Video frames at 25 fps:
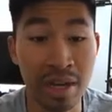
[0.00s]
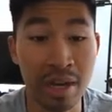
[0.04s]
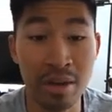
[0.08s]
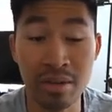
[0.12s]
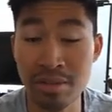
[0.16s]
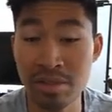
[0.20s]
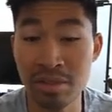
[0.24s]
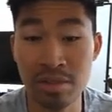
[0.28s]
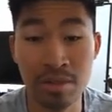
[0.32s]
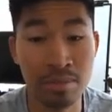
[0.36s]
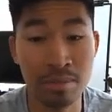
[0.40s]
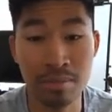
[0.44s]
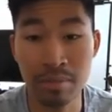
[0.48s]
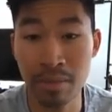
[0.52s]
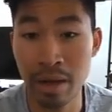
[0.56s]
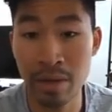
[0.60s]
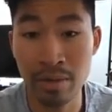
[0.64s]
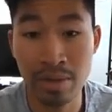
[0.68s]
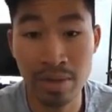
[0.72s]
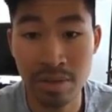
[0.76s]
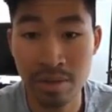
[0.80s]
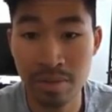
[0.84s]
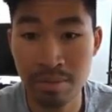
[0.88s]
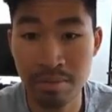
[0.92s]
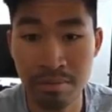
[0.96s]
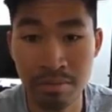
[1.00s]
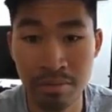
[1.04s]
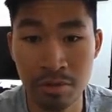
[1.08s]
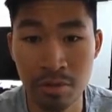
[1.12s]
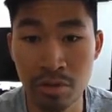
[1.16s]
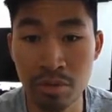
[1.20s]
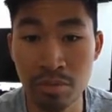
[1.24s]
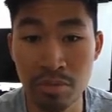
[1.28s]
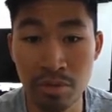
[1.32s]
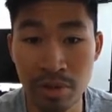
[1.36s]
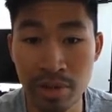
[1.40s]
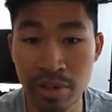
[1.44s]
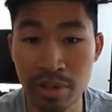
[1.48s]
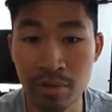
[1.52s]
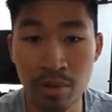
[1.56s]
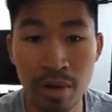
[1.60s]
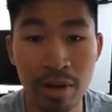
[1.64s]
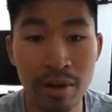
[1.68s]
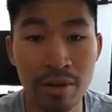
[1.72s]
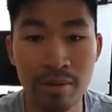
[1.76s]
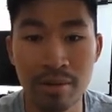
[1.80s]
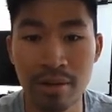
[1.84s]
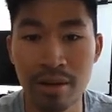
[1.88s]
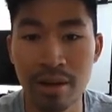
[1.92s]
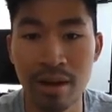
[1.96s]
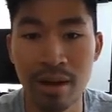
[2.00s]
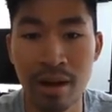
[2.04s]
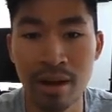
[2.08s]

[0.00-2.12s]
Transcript: I was doing pretty well.